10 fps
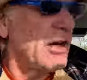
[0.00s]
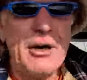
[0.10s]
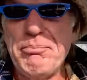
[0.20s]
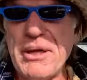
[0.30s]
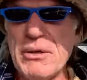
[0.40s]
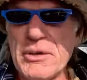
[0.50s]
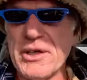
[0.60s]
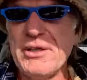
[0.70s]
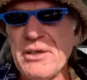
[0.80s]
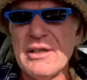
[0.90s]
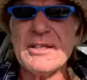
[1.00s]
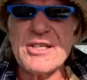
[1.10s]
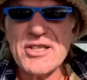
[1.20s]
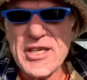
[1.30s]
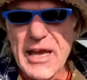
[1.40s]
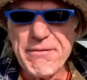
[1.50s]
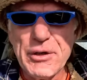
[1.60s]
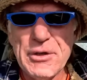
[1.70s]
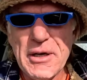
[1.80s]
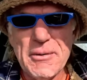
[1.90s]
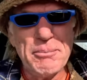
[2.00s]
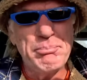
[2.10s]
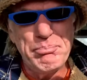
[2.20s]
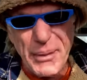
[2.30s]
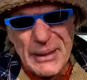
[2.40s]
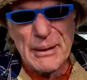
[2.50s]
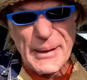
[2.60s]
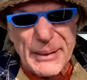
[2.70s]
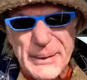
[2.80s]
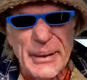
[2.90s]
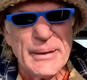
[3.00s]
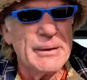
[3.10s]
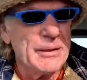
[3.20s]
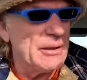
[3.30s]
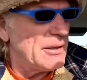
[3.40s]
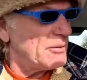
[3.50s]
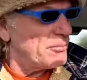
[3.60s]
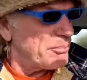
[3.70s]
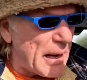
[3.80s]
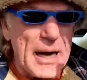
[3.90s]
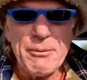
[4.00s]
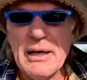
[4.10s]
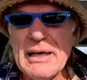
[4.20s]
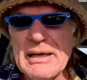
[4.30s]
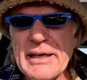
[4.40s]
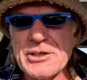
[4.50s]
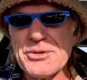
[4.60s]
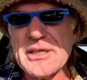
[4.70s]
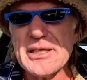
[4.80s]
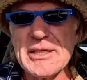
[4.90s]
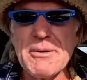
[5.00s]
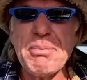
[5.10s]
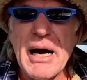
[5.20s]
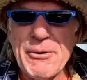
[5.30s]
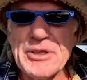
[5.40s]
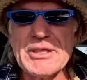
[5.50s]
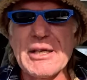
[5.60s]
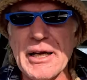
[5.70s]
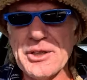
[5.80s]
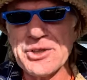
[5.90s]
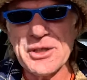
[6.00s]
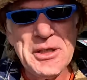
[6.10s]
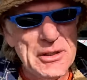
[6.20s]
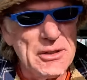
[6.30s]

are building a 7 billion power electricity power station